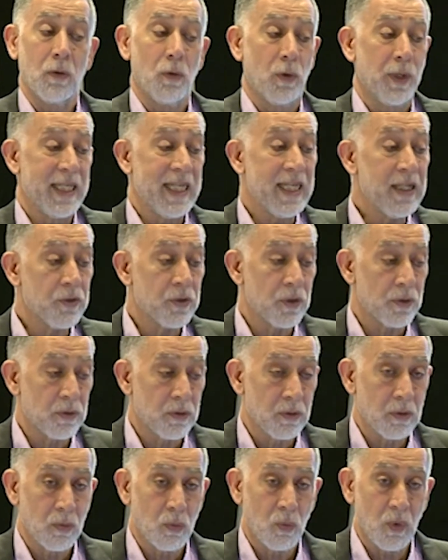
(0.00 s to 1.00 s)
needed
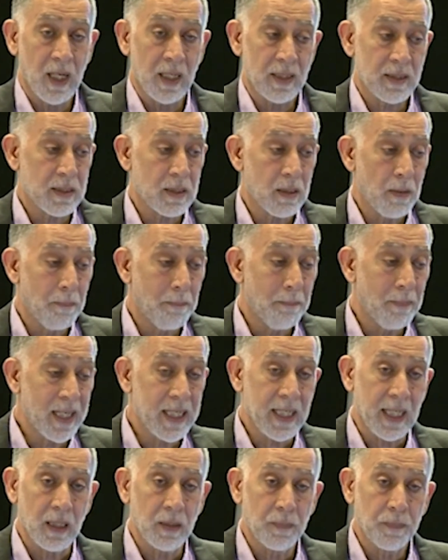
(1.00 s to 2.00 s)
was
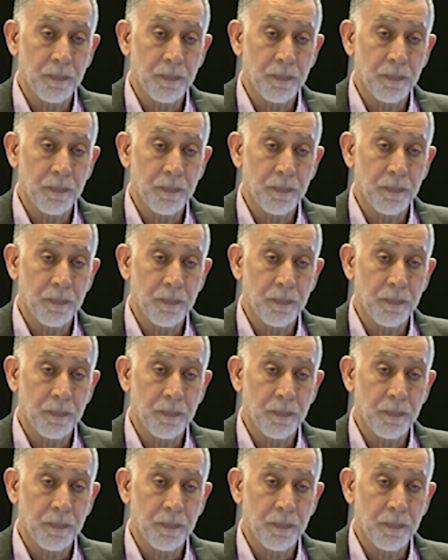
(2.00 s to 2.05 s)
money.